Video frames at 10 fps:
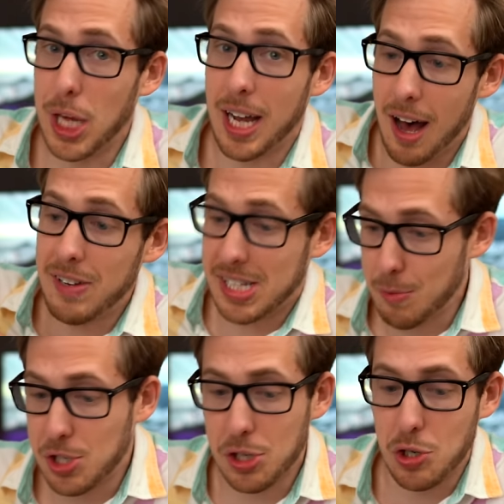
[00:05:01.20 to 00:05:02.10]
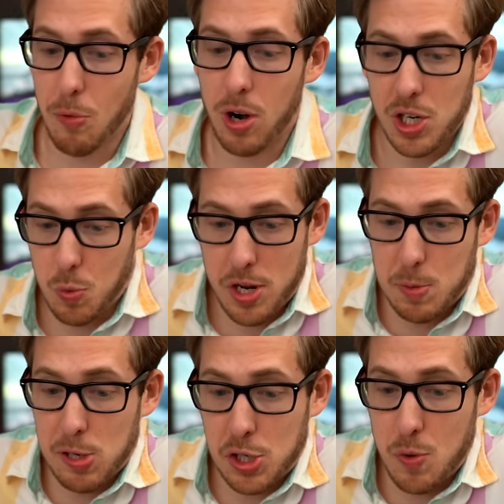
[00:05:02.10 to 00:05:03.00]
think obviously we should do more, because what are you
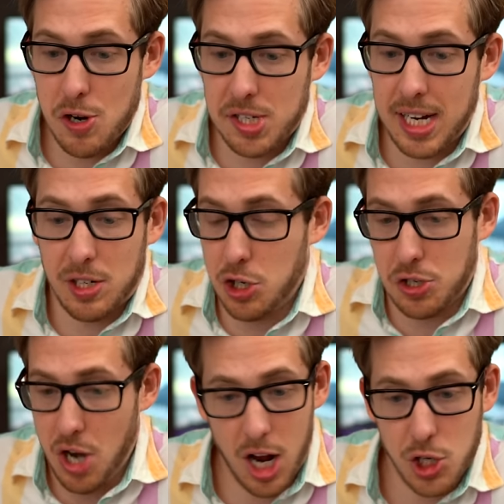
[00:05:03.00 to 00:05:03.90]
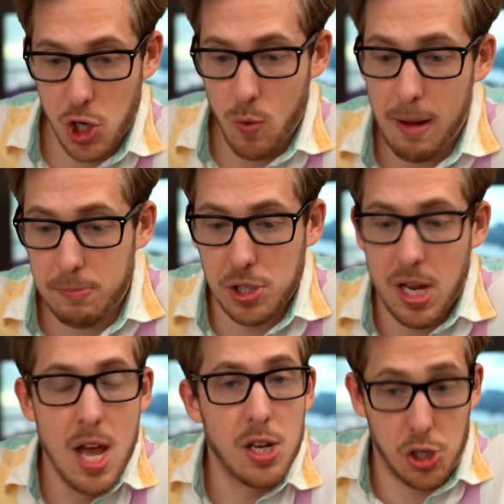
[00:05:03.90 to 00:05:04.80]
supposed to do when you're sick? Just not show up, just
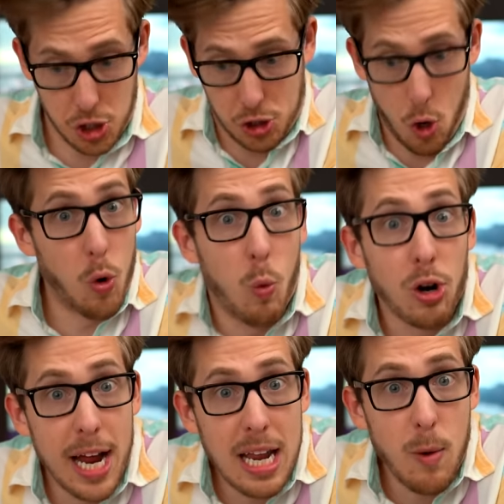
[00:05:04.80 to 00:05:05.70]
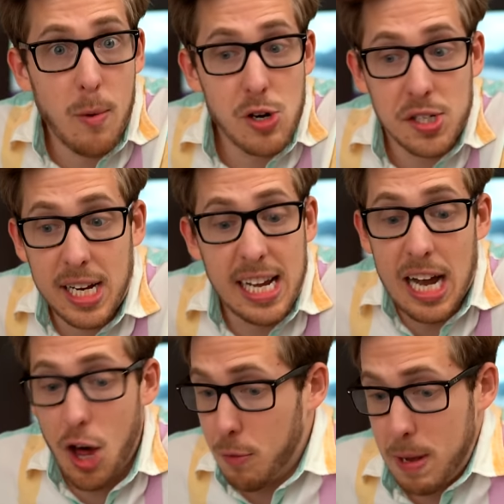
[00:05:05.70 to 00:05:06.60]
just go to work anyway when you're sick and
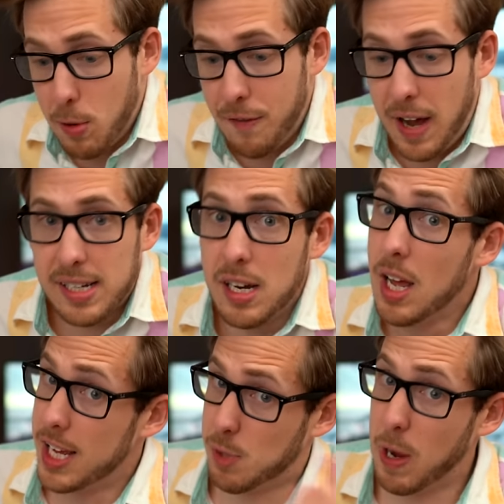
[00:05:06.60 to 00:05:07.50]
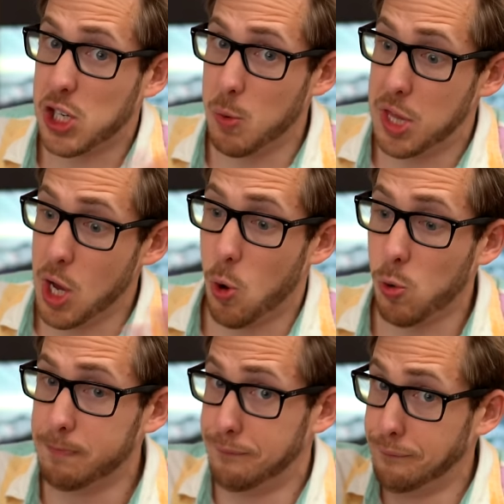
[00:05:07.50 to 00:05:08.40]
get other people infected, especially with the
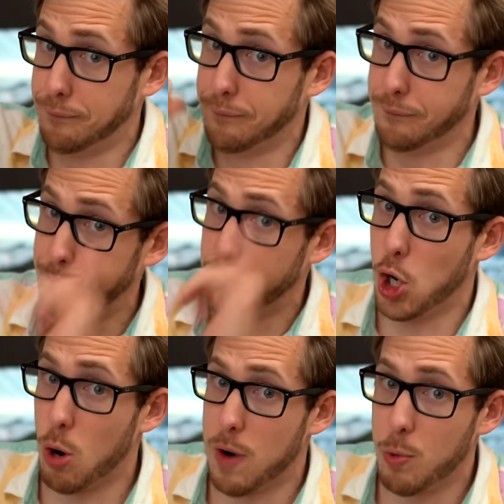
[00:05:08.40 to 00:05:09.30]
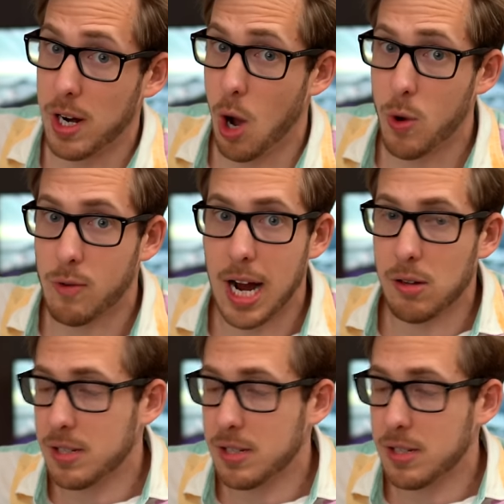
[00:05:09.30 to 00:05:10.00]
old corona going around.